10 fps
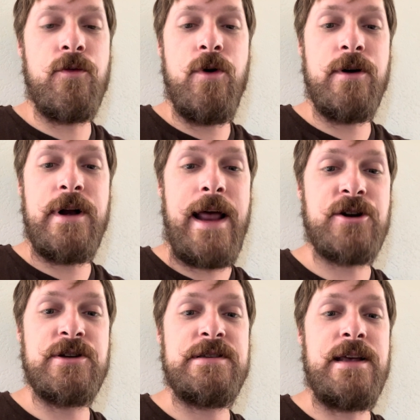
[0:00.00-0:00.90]
word it
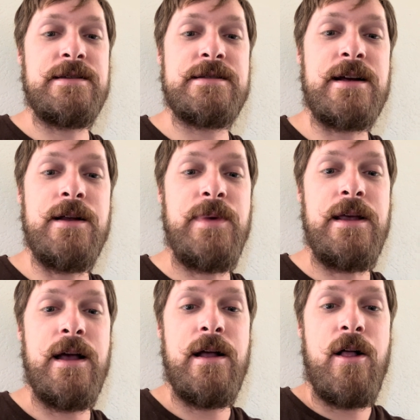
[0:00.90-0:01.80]
actually says it's going to
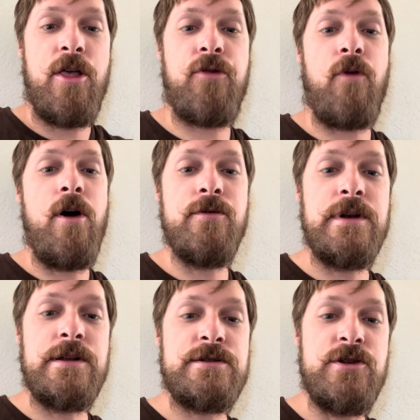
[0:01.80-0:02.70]
be
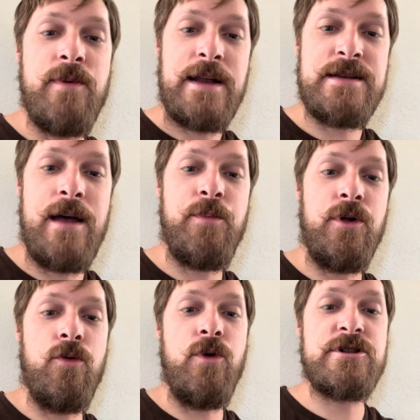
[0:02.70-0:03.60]
thrown to my
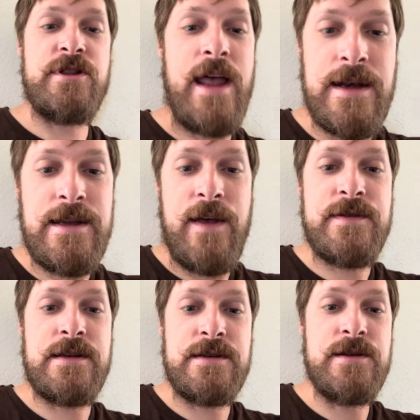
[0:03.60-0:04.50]
temple, which then
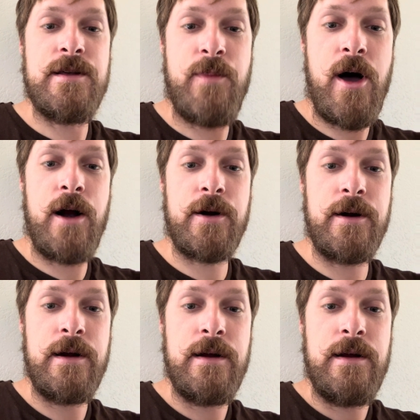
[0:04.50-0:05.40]
gives it to the potter.
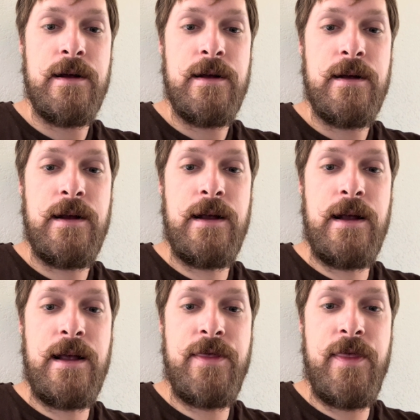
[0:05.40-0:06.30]

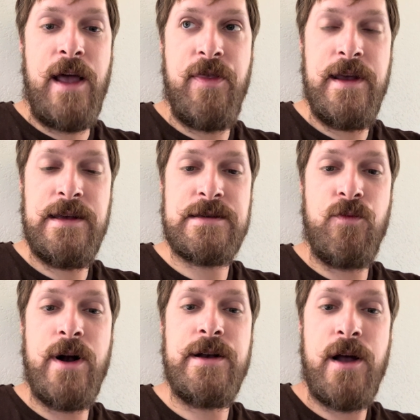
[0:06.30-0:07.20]
I think is
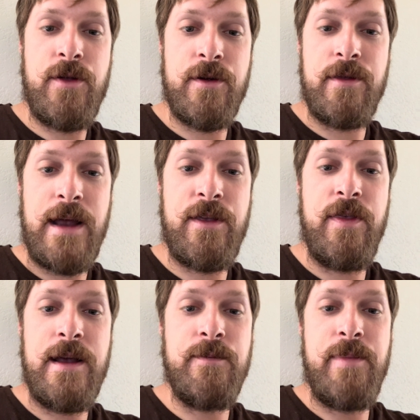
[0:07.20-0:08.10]
what another
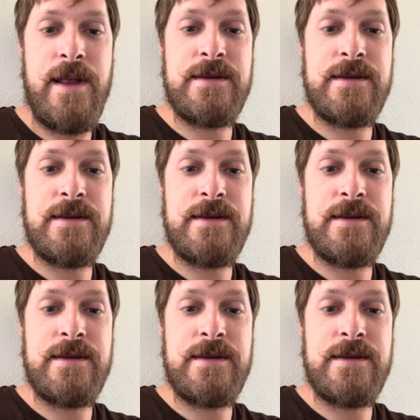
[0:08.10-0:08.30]
thing